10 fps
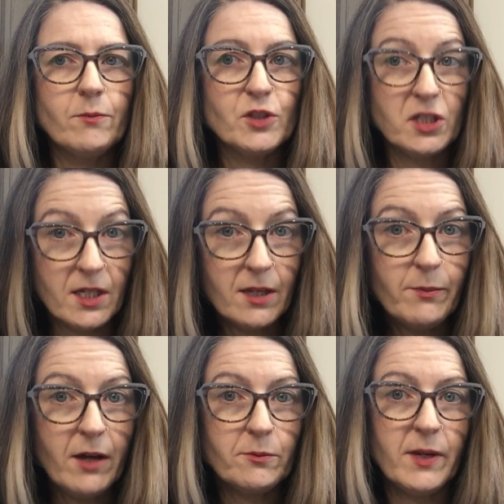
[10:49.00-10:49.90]
she
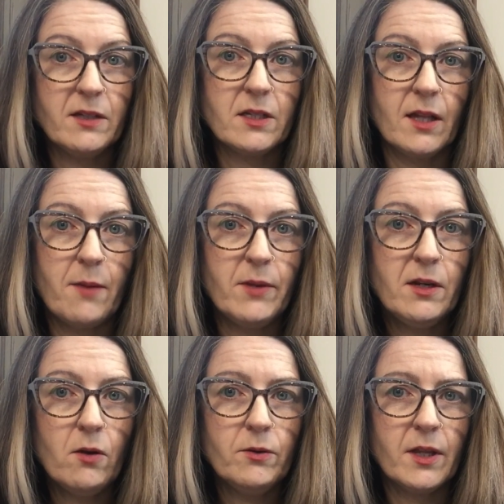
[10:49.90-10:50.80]
emailed me to let me
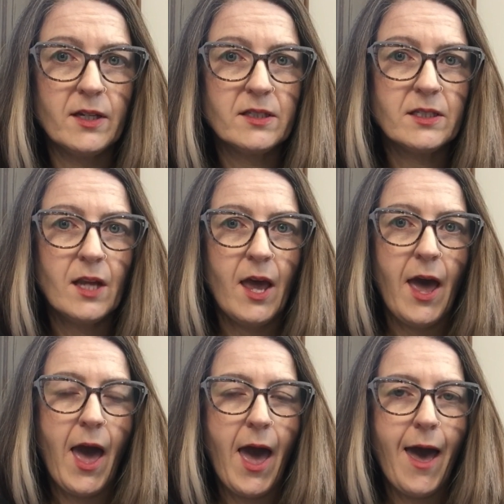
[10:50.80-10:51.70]
know this.
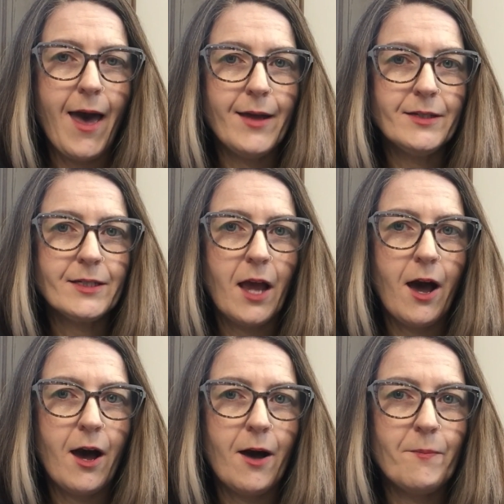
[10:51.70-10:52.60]
And
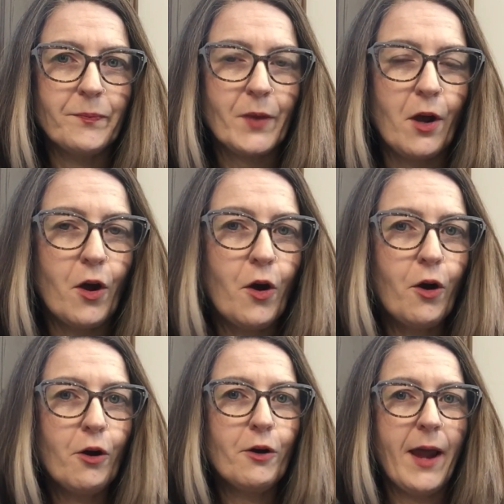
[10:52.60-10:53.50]

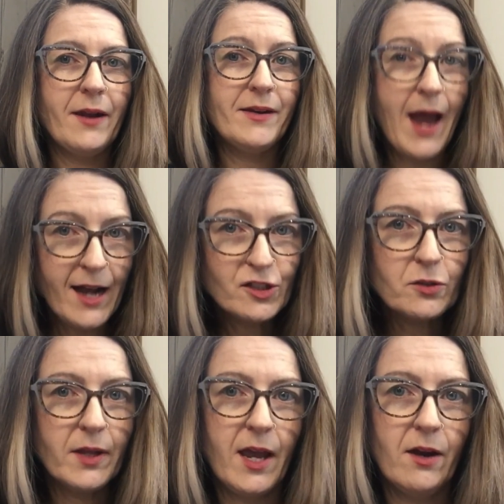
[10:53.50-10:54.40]
her
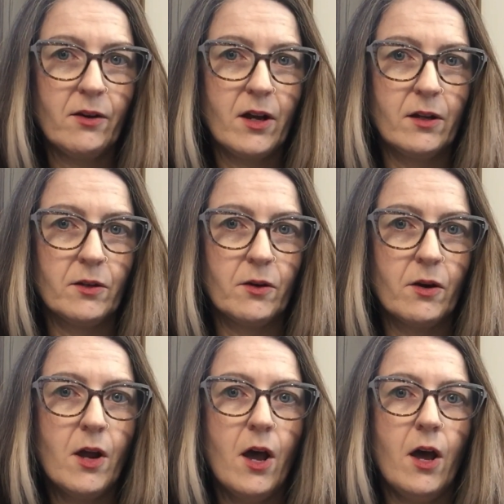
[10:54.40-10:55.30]
natural hair color
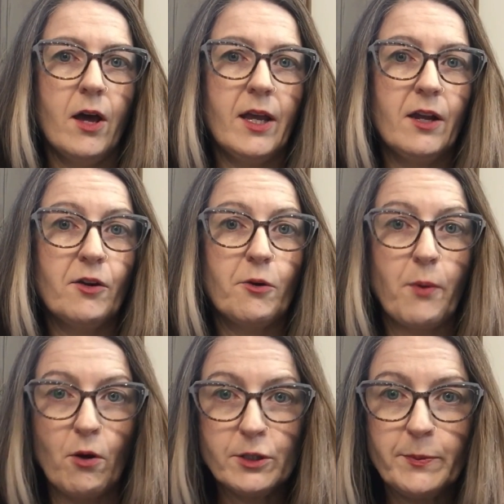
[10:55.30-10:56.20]
in her
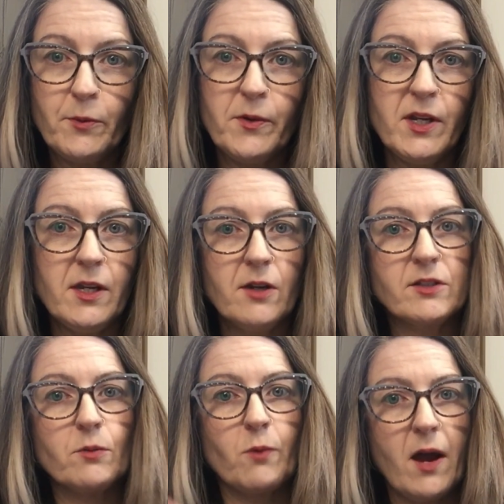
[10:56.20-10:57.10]
post-puberty
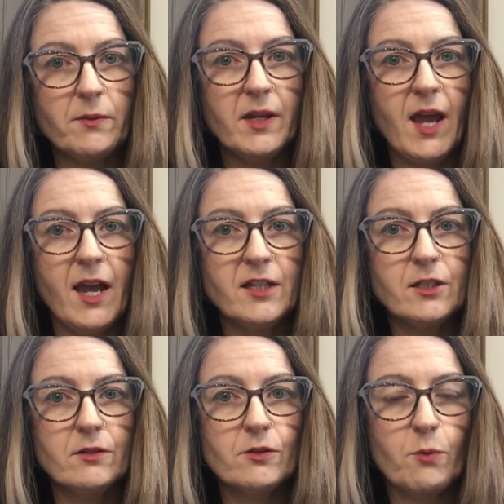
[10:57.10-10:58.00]
years around the age
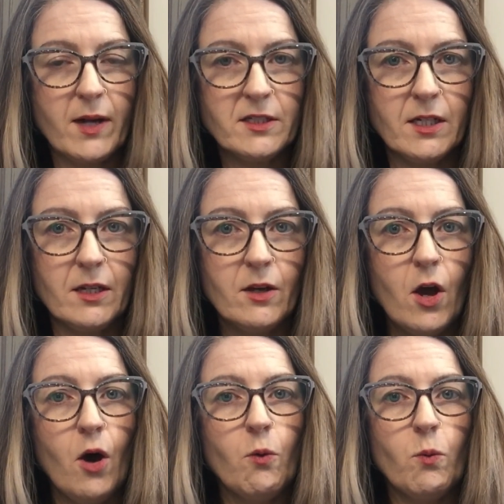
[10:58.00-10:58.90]
of 20
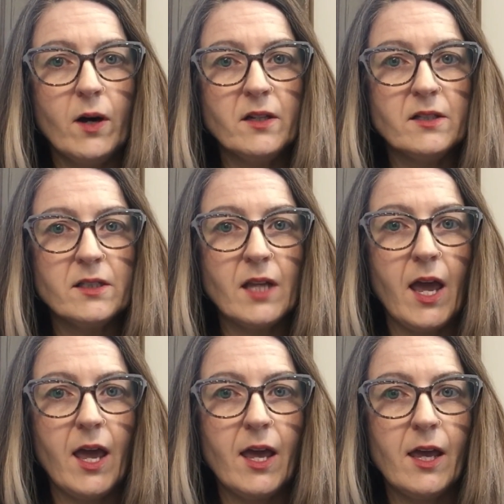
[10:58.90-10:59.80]
was
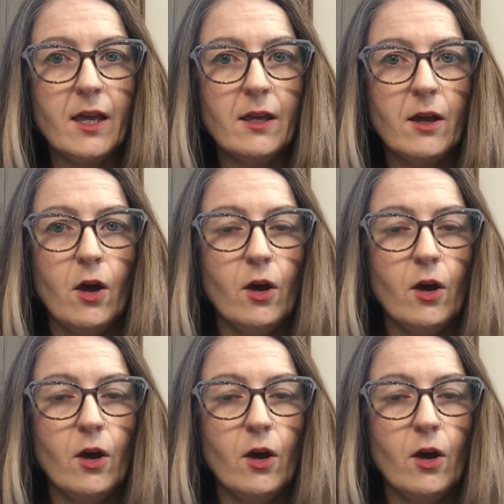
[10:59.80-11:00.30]
a